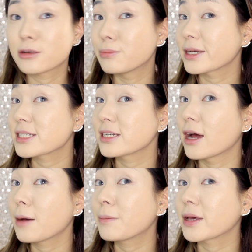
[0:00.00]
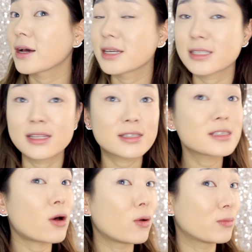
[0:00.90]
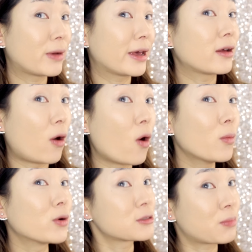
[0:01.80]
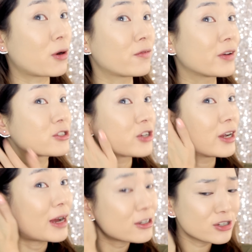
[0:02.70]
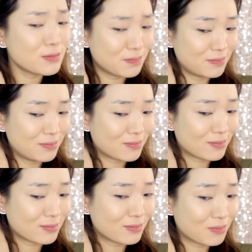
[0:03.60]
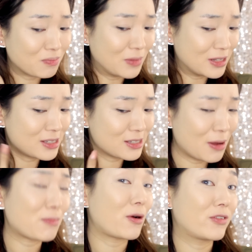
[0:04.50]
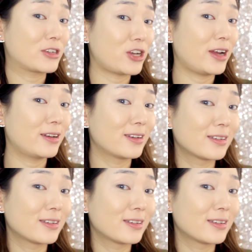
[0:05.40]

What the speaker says: to mix it up because this is my almost perfect shade. Actually, this is my perfect shade.